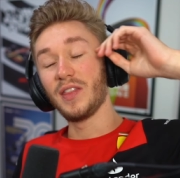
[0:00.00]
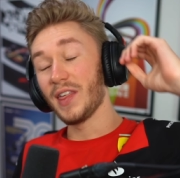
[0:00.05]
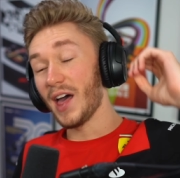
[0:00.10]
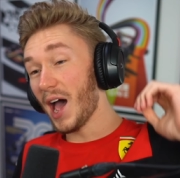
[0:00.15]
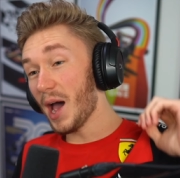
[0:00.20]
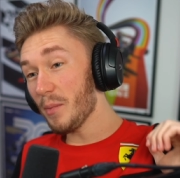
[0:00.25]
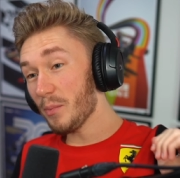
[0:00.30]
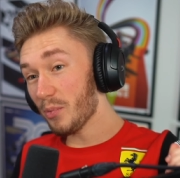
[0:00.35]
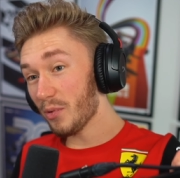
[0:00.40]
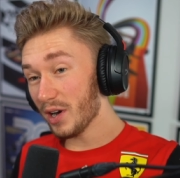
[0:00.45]

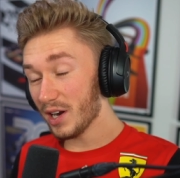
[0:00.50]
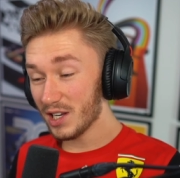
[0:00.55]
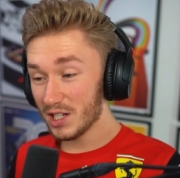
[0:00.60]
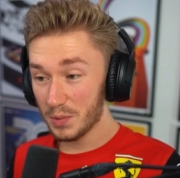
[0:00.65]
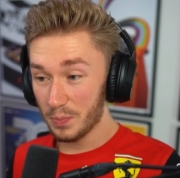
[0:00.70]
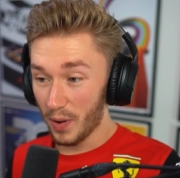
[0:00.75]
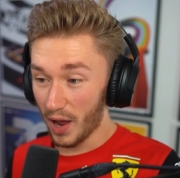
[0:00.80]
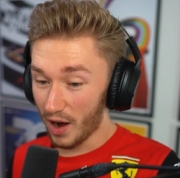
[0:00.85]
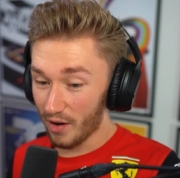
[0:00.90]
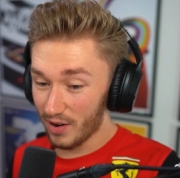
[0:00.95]
That
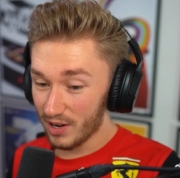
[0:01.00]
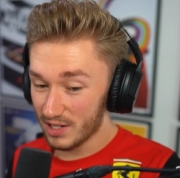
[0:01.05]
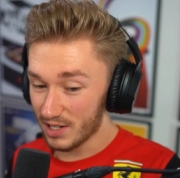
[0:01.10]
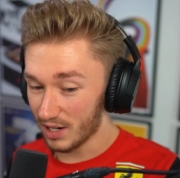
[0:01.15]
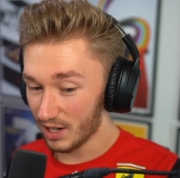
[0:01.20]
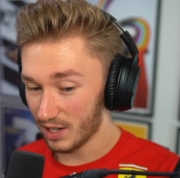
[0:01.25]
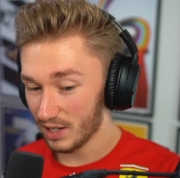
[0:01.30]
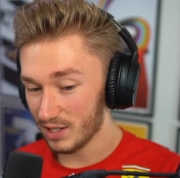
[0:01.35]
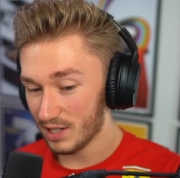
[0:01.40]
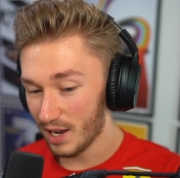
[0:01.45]
brings Perez
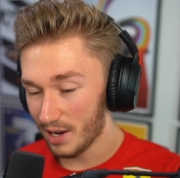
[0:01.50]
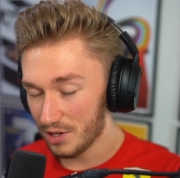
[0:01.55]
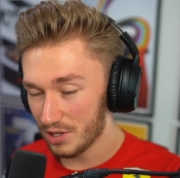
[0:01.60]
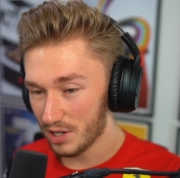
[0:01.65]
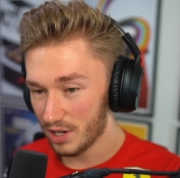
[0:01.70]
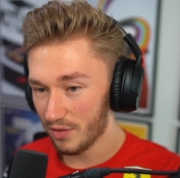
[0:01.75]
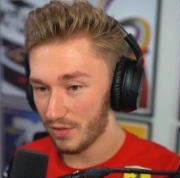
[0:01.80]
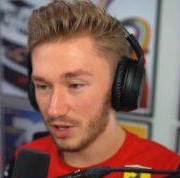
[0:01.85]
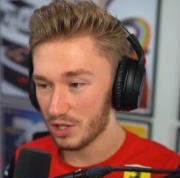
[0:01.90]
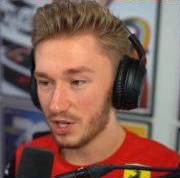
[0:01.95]
in
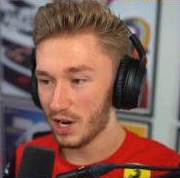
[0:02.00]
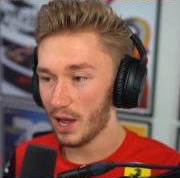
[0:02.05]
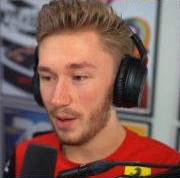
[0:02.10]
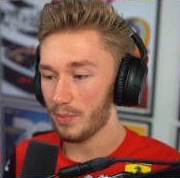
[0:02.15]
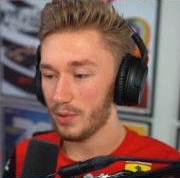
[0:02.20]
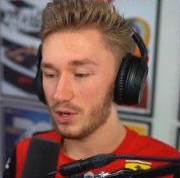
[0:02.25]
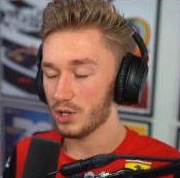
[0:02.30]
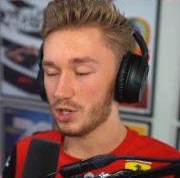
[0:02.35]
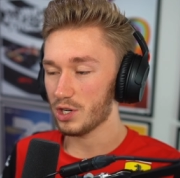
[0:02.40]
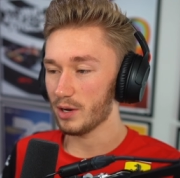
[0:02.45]
contention of the
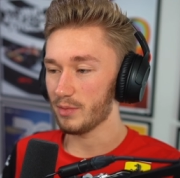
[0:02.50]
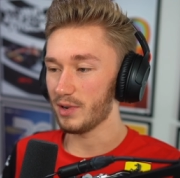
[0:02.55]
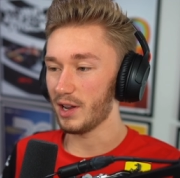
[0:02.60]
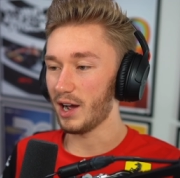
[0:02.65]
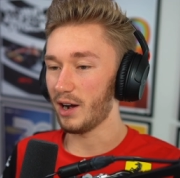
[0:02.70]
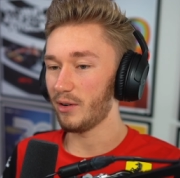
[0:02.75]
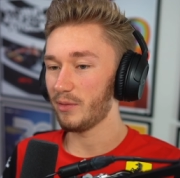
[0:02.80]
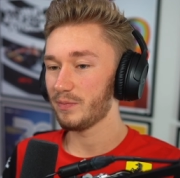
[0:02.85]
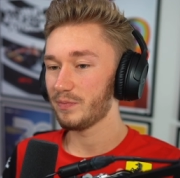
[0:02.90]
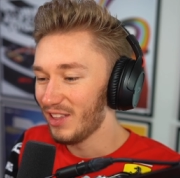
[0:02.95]
championship
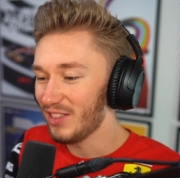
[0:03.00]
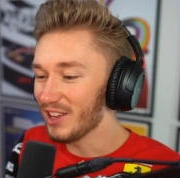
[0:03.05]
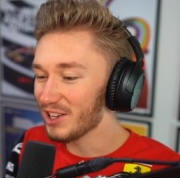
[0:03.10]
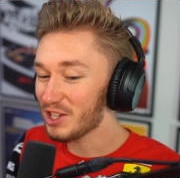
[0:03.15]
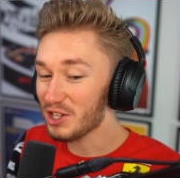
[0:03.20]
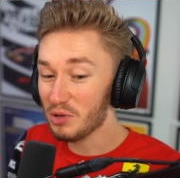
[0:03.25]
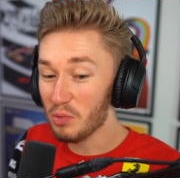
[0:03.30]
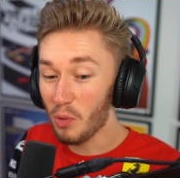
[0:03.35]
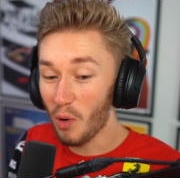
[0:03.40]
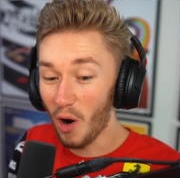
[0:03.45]
now.
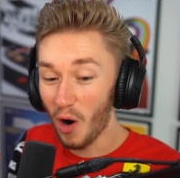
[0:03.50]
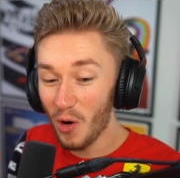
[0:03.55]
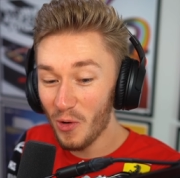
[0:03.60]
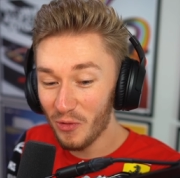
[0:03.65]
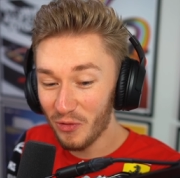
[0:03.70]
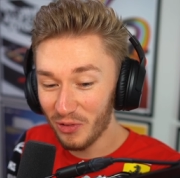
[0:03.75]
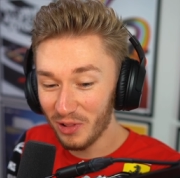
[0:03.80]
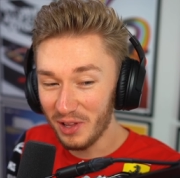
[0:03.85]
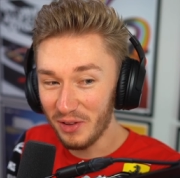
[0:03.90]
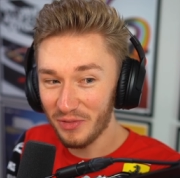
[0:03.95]
This will
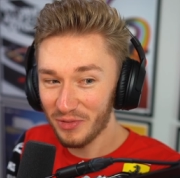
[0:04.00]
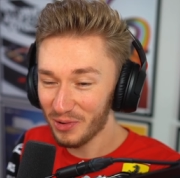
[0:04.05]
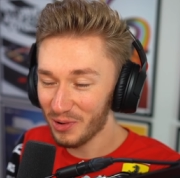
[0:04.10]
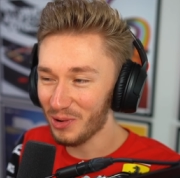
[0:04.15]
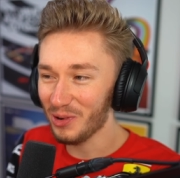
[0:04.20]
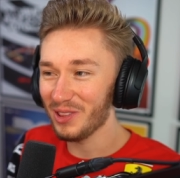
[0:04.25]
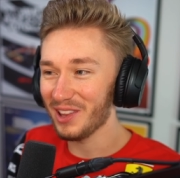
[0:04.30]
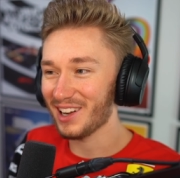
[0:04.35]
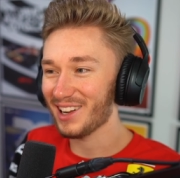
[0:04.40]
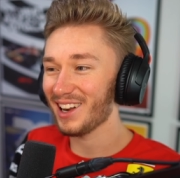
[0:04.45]
hopefully
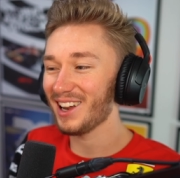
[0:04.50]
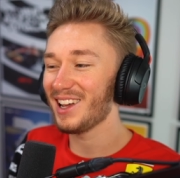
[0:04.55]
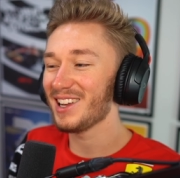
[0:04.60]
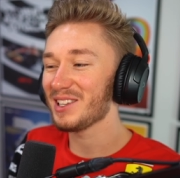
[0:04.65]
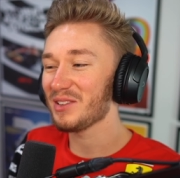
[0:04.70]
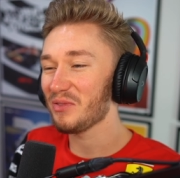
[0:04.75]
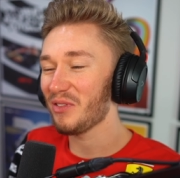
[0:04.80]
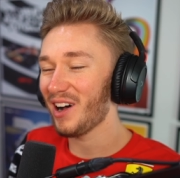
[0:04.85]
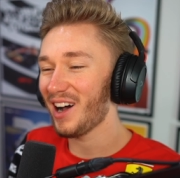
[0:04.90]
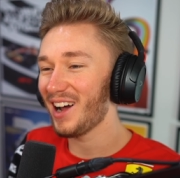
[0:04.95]
fuel the
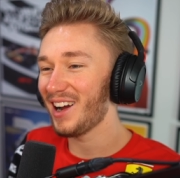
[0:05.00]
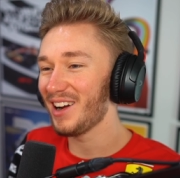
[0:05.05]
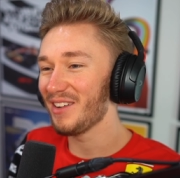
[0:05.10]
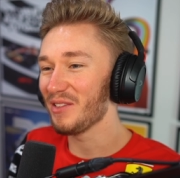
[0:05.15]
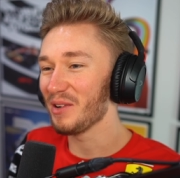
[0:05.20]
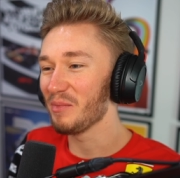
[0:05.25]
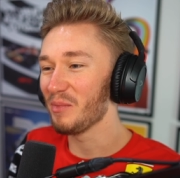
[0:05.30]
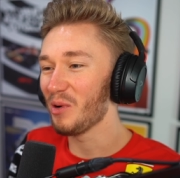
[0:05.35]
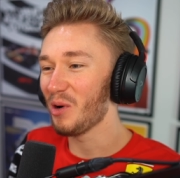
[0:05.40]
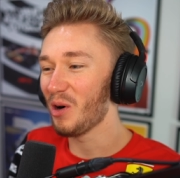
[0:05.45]
players' fire
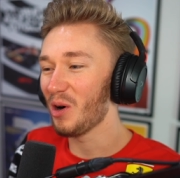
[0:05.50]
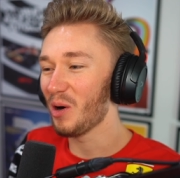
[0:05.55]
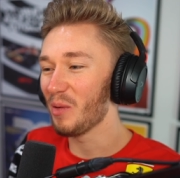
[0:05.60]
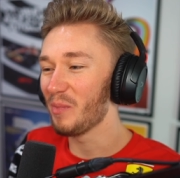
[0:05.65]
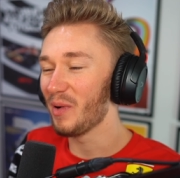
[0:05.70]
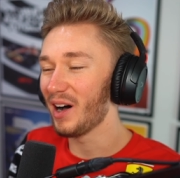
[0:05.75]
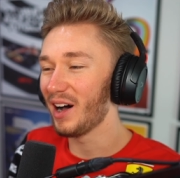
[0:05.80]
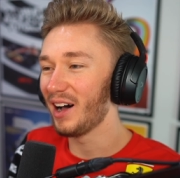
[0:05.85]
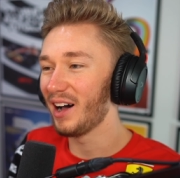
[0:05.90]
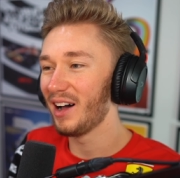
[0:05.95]
even more,
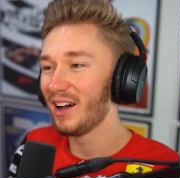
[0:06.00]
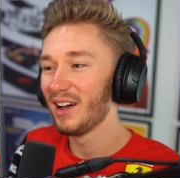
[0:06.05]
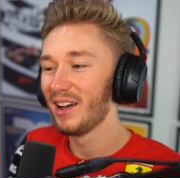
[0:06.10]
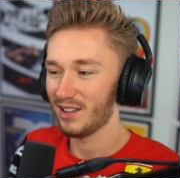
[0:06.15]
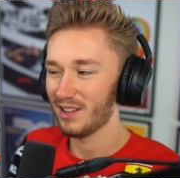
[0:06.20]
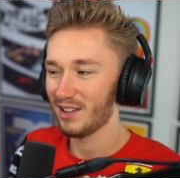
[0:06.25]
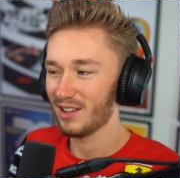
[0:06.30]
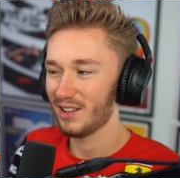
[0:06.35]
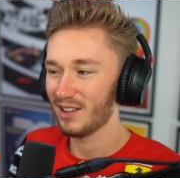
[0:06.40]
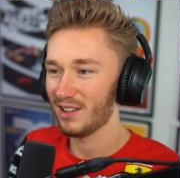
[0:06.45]
but...
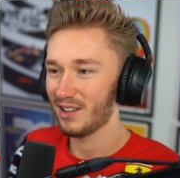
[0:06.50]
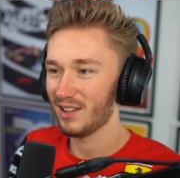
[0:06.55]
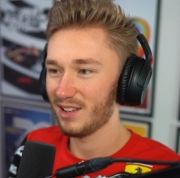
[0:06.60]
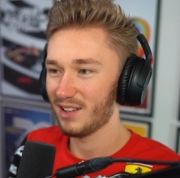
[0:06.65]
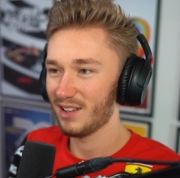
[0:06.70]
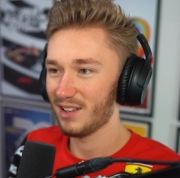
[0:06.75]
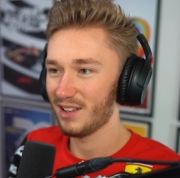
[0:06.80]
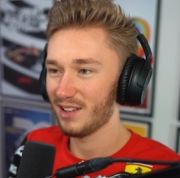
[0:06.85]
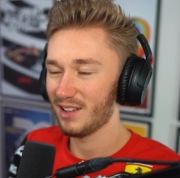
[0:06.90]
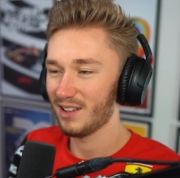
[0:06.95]
Somewhere there,
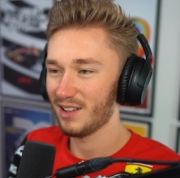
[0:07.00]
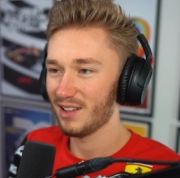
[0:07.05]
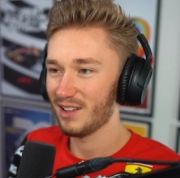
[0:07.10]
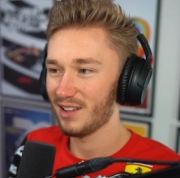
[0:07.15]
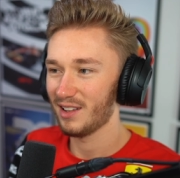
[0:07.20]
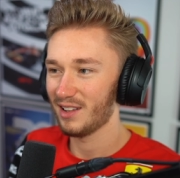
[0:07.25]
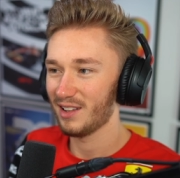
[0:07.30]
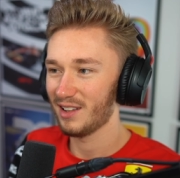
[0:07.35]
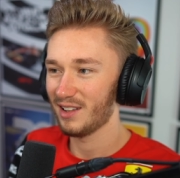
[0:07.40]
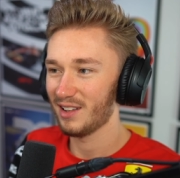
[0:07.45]
there was
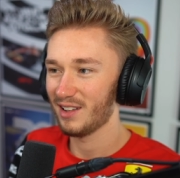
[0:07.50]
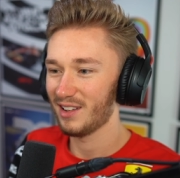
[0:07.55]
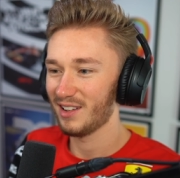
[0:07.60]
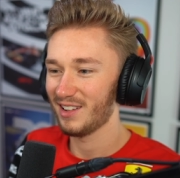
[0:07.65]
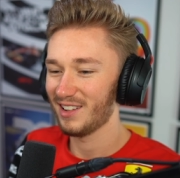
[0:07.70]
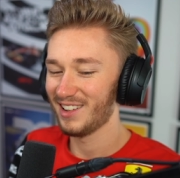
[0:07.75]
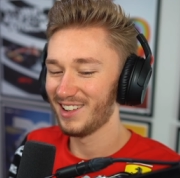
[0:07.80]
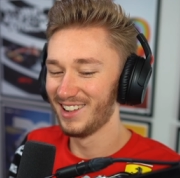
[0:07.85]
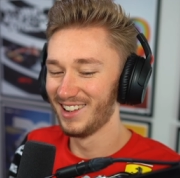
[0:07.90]
a Mexican flag.